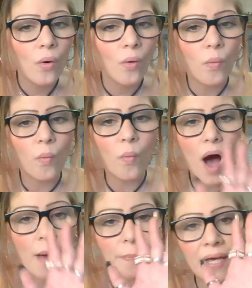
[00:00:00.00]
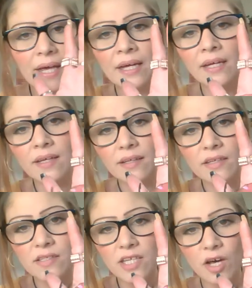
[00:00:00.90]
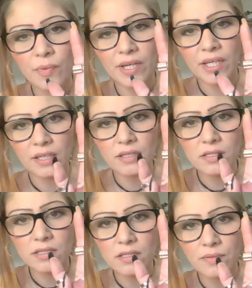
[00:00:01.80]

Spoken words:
whopping, you see how big it is?